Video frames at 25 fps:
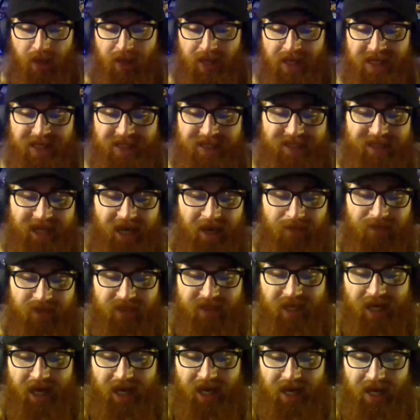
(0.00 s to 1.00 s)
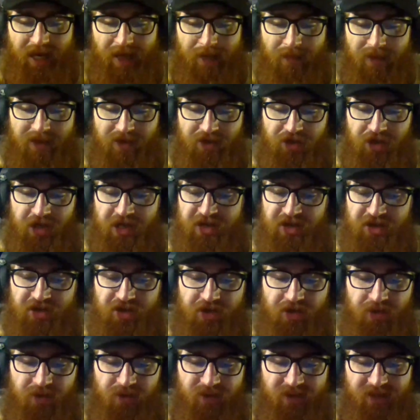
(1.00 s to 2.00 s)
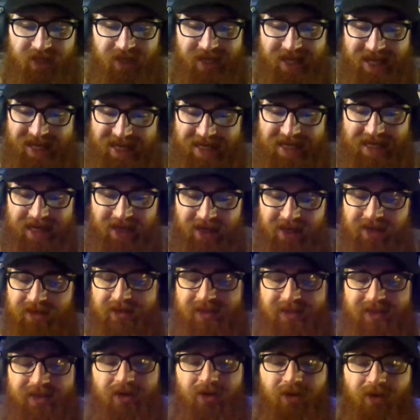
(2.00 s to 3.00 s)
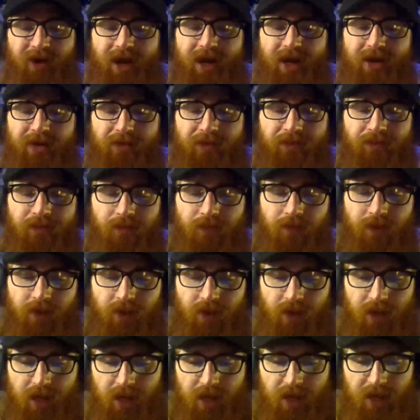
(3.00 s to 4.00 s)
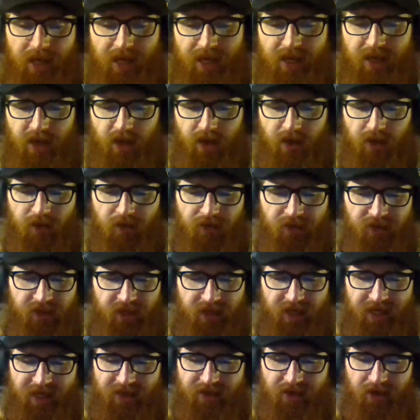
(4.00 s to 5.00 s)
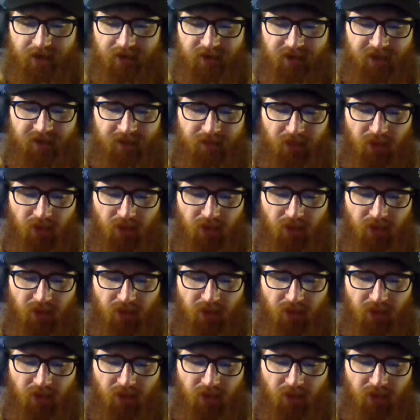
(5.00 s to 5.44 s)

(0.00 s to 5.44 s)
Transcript: He stops time as she shoots and he hits the ground. He goes and he turns the